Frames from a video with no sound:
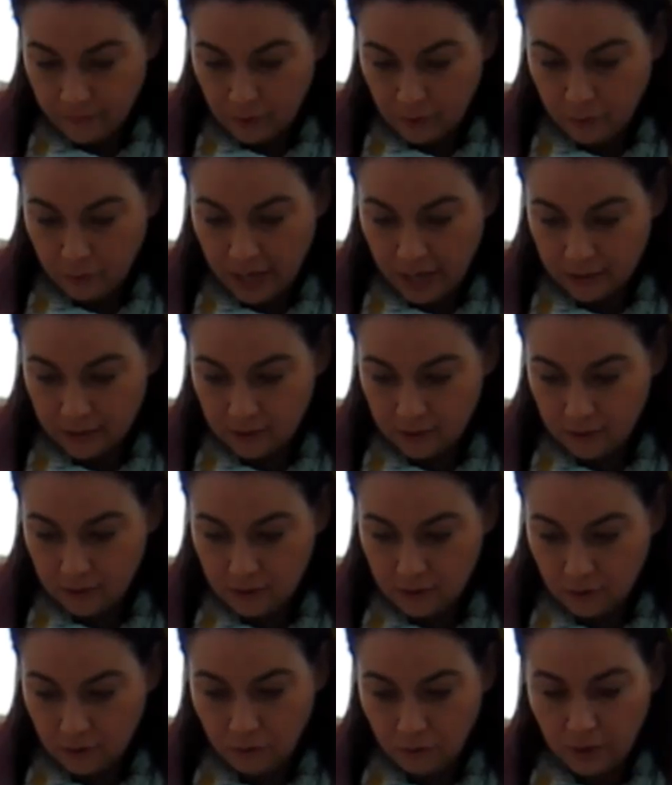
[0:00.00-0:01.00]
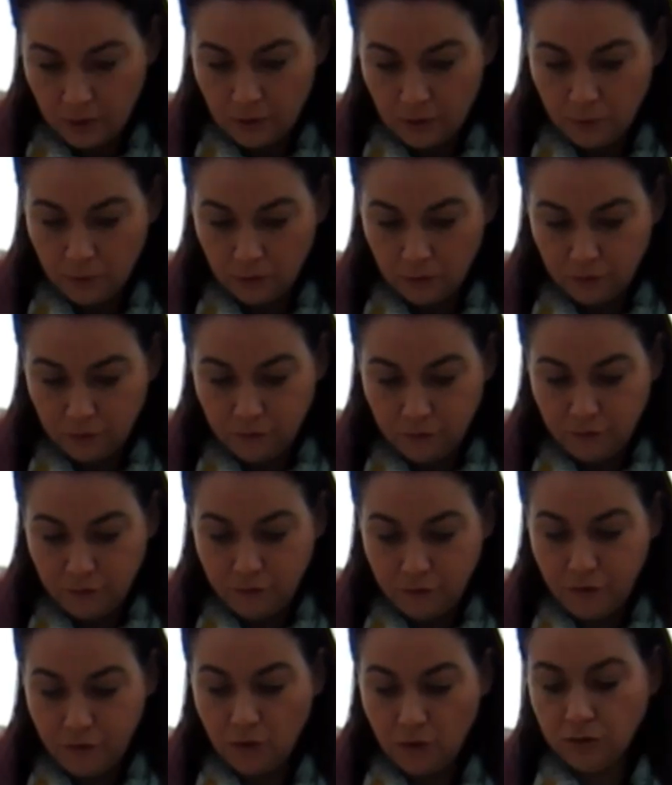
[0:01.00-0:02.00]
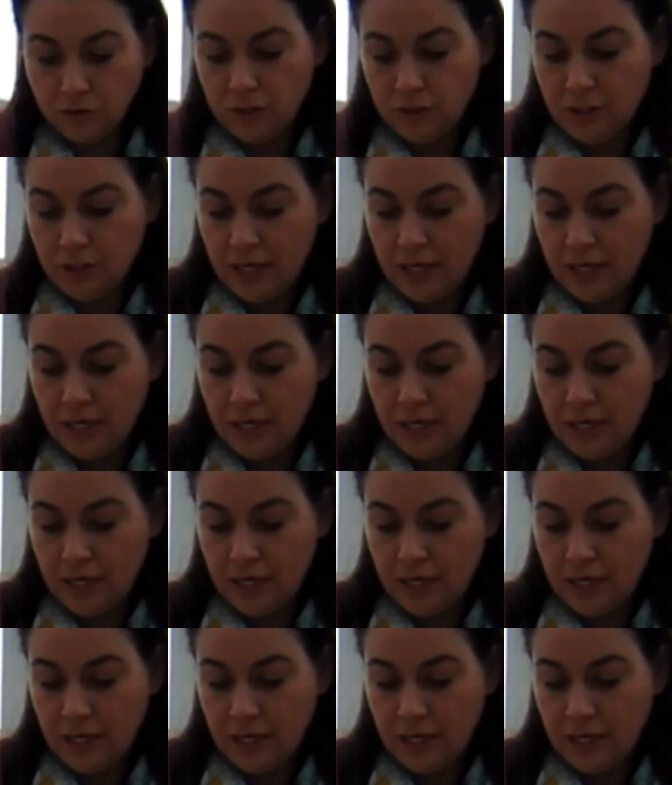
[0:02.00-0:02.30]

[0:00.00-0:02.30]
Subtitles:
patterns, we will fold